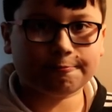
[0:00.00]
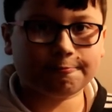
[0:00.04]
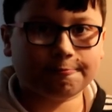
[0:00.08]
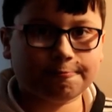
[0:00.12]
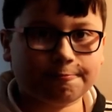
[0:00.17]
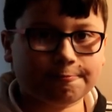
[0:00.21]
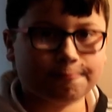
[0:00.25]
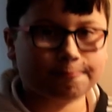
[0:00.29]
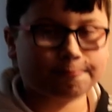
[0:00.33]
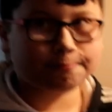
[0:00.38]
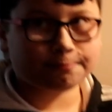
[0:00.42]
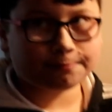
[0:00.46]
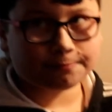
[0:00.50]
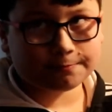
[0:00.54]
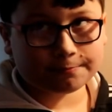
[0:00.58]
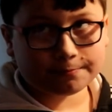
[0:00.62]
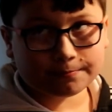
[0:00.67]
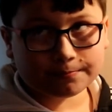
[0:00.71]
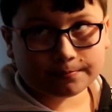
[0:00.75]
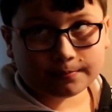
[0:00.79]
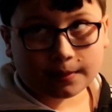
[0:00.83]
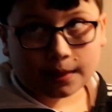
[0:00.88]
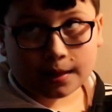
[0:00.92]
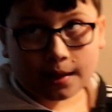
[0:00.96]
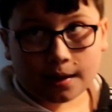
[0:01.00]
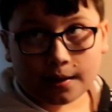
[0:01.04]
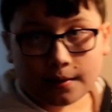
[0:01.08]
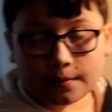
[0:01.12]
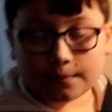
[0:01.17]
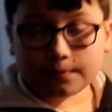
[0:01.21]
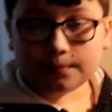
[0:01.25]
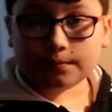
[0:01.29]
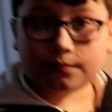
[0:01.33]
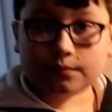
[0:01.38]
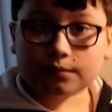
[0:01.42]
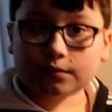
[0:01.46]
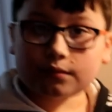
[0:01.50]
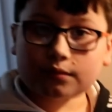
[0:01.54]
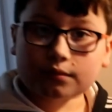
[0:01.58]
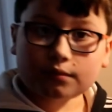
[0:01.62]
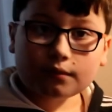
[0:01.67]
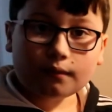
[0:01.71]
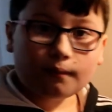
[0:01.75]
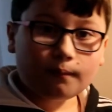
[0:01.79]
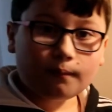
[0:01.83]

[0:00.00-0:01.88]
And I've used that ten pound tool